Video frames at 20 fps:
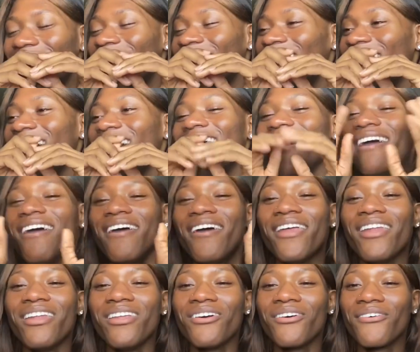
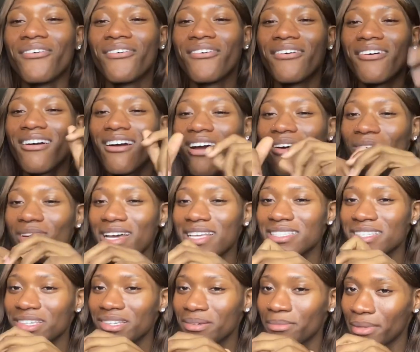and girl, when I
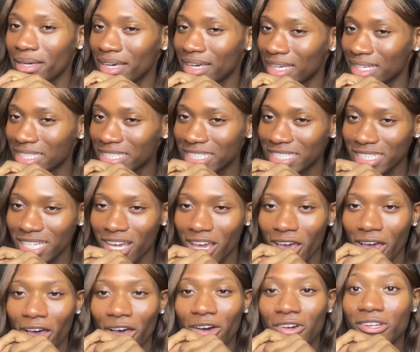tell you, bitch,
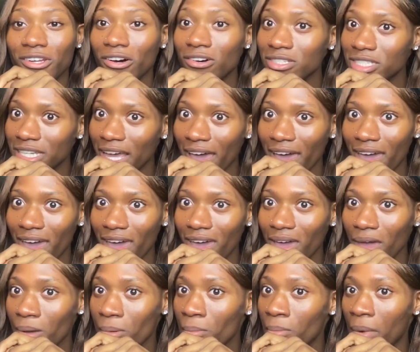no
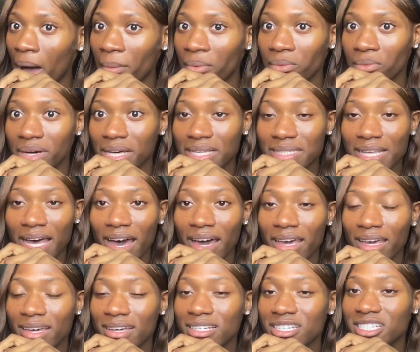shade, mama was out
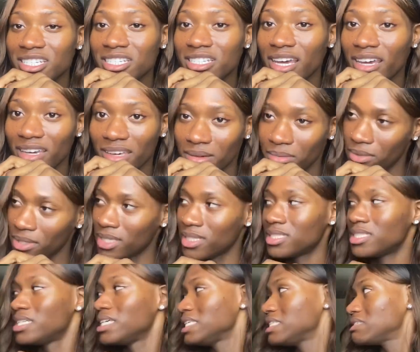here shaking,
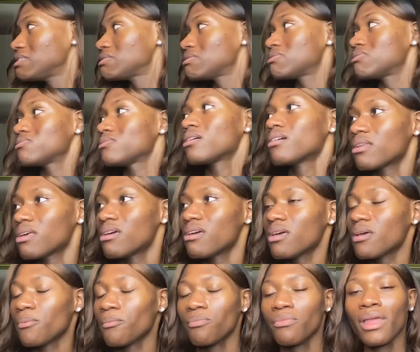bitch. She stuck it
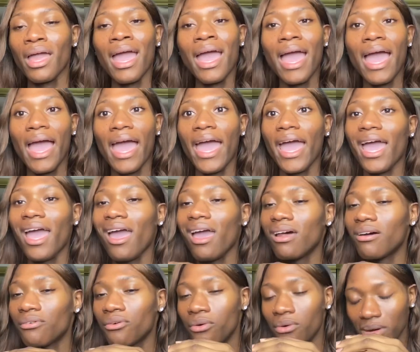in. And
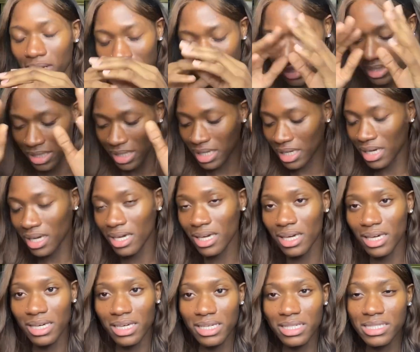of course, he
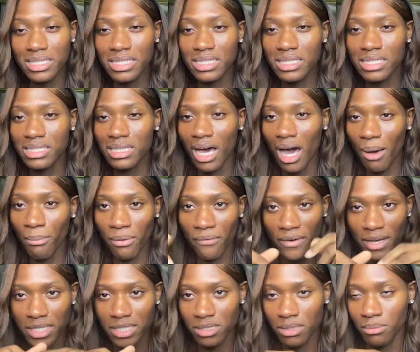is
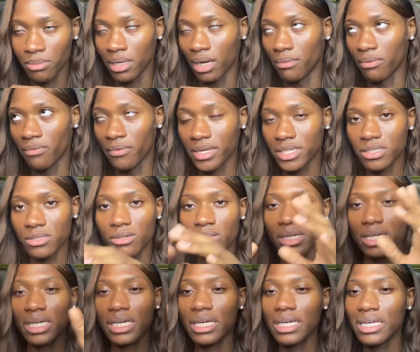unprofessional. I mean, unprofessional.
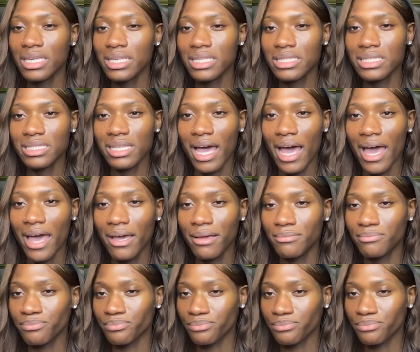He is not,